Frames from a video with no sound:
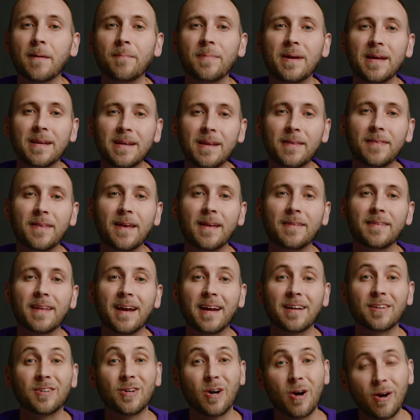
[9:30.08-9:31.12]
up anything that
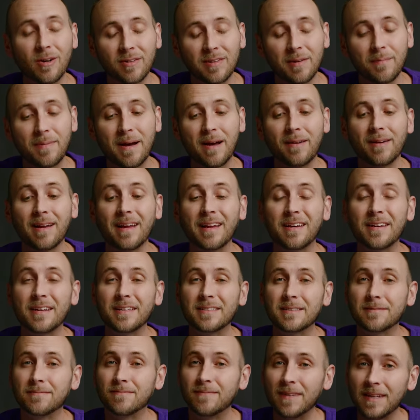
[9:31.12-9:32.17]
I talked about in
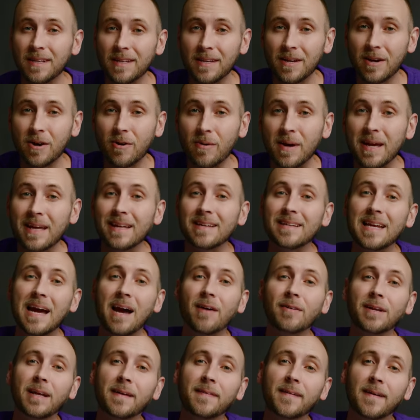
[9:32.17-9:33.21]
this video
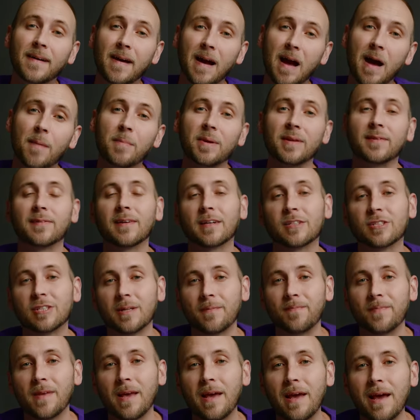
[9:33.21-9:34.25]
down in the comment
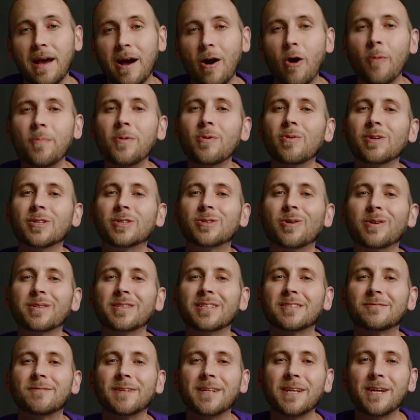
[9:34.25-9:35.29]
section. I hope you enjoyed
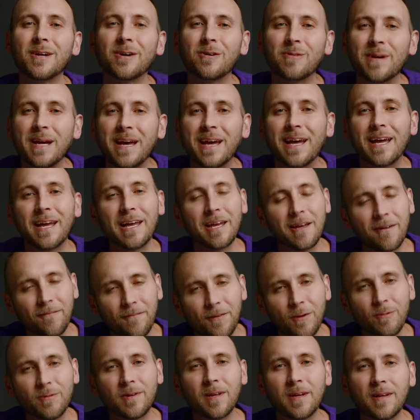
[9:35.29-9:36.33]
this video. If
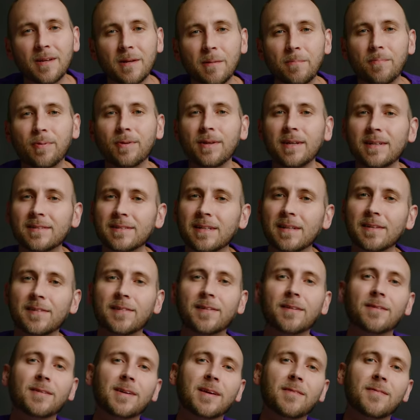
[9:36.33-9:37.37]
you did, please
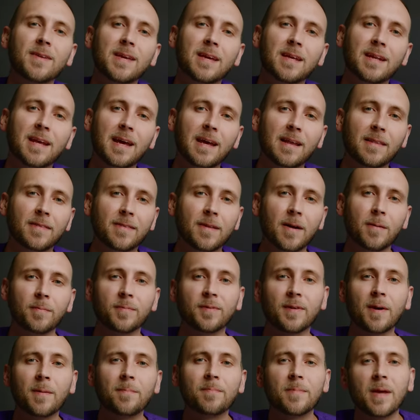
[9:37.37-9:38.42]
consider giving it a
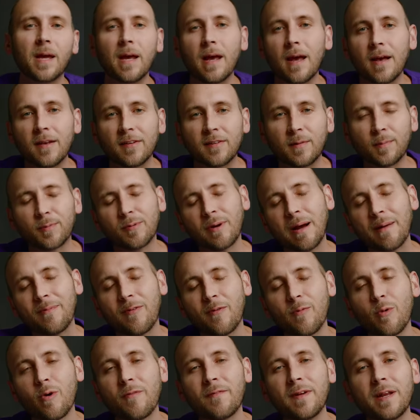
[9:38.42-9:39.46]
thumbs up. Subscribe
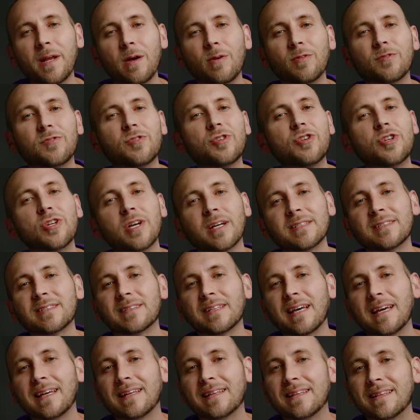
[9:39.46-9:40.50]
for more videos just
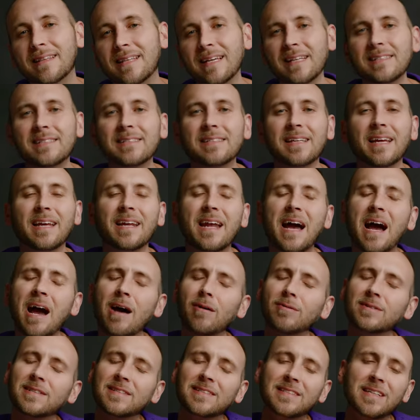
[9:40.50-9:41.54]
like this, and
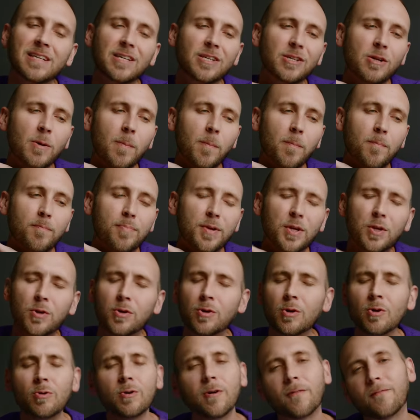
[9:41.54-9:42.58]
I'll see your
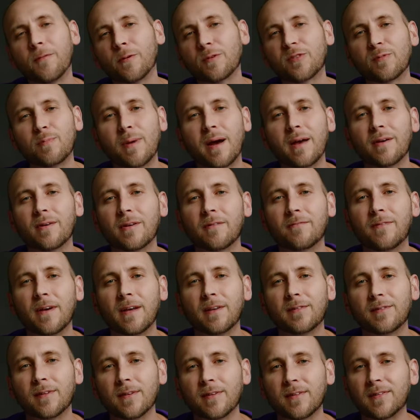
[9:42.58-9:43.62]
beautiful smiling
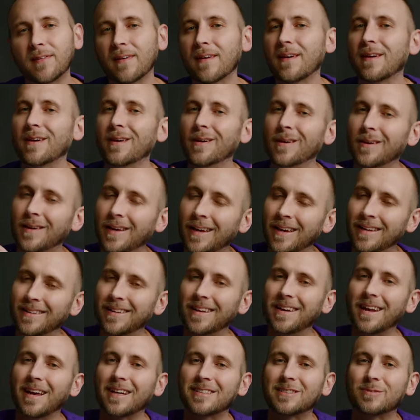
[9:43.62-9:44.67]
faces in
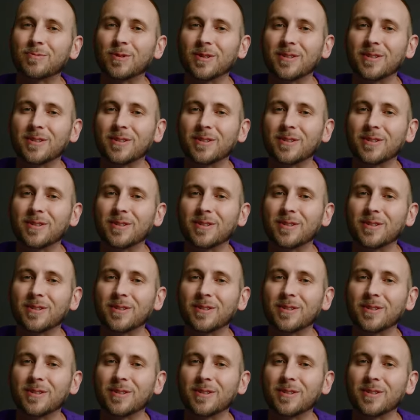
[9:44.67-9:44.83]
the next